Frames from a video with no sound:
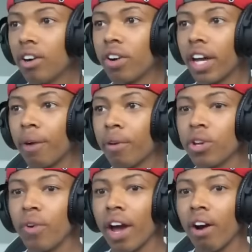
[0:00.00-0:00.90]
Okay, where
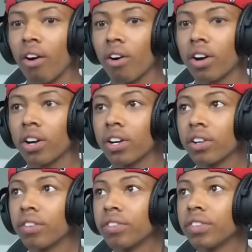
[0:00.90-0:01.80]
you at, Hulk?
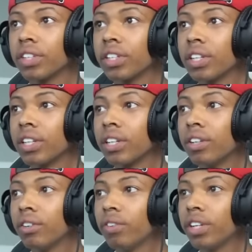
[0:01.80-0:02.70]

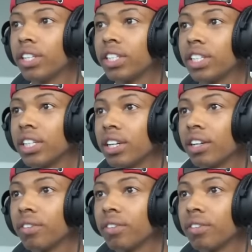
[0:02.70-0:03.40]
Where is he?